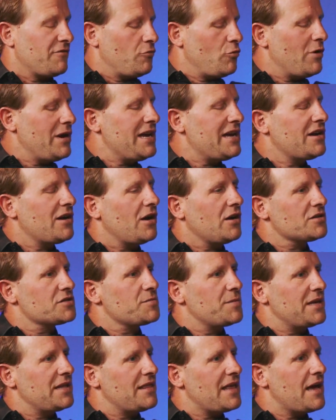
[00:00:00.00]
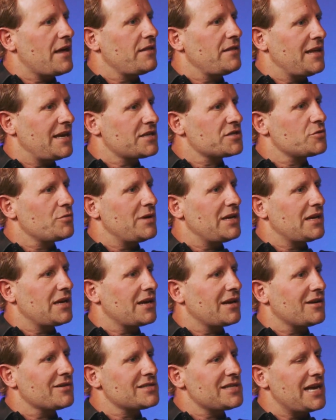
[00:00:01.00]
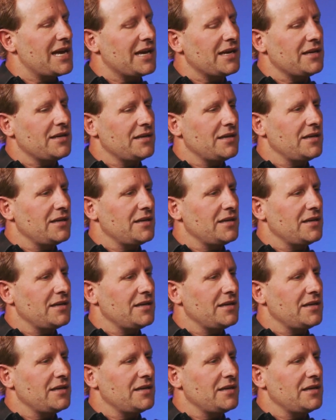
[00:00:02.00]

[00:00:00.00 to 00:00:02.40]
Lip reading: Well, he calls me that next week and goes, hey,